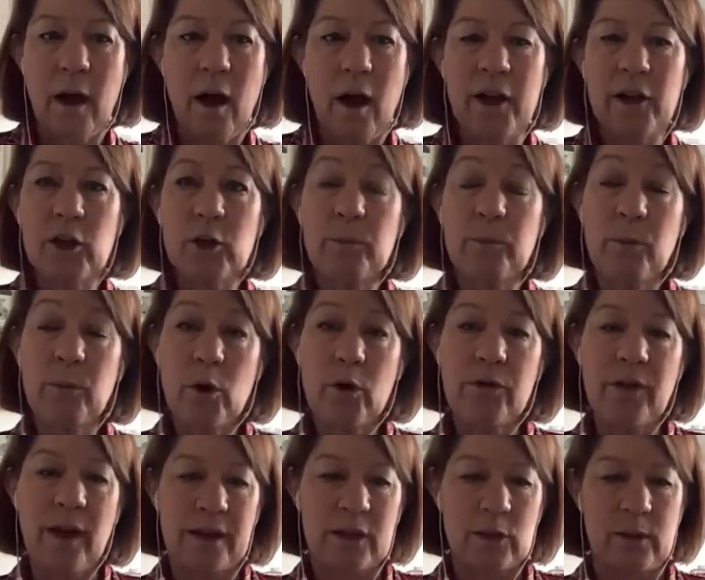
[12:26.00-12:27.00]
I could
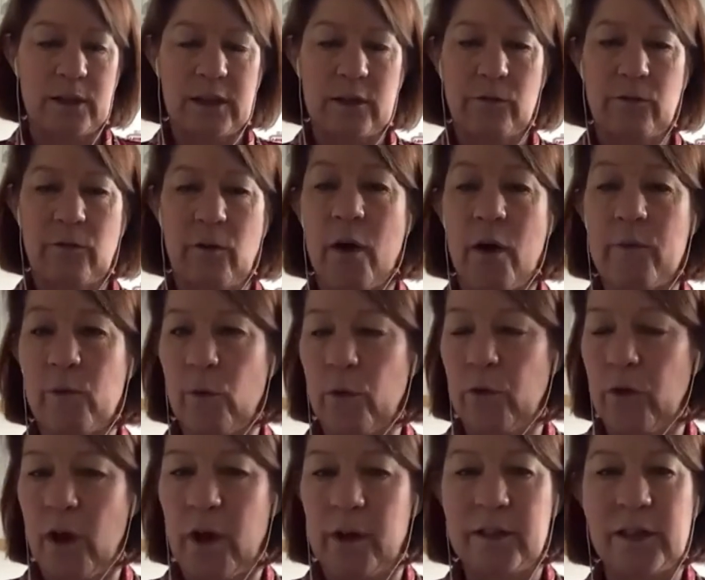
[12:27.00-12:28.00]
put that 25 or
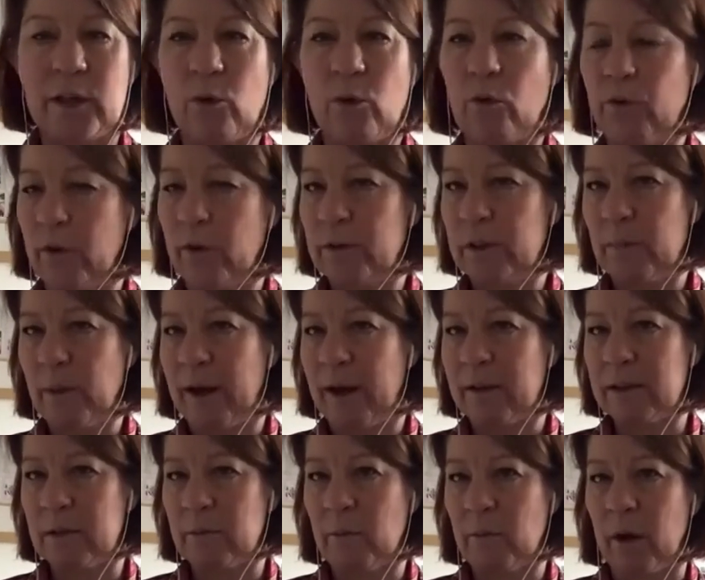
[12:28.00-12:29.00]
30 or
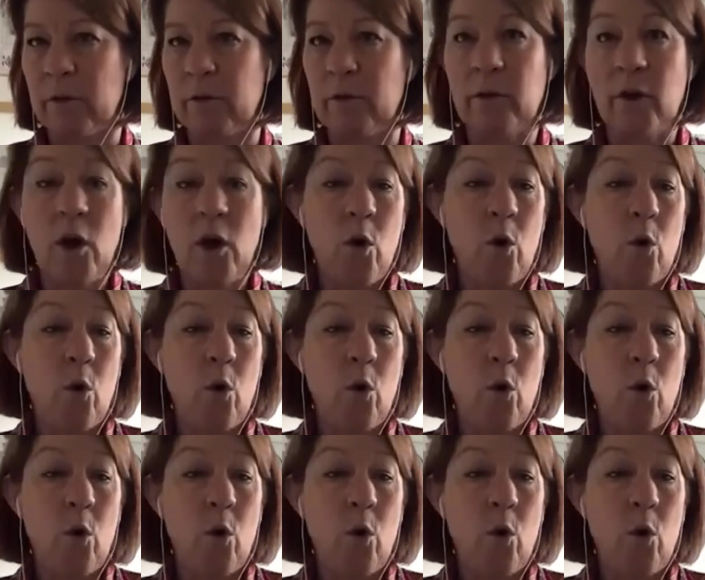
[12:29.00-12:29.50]
£50 a month,